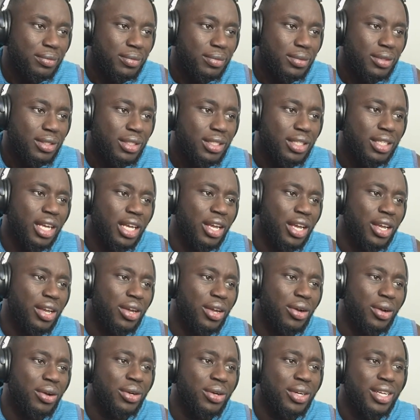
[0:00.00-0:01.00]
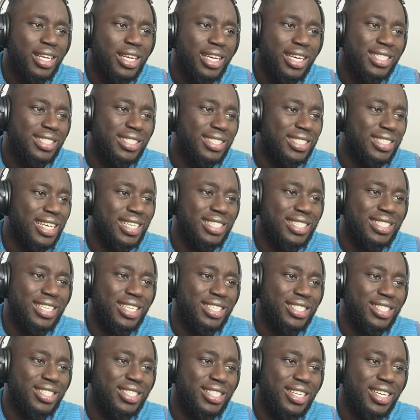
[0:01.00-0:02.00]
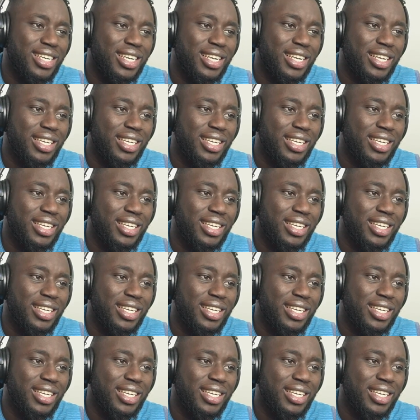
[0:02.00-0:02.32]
Here you go. It says their study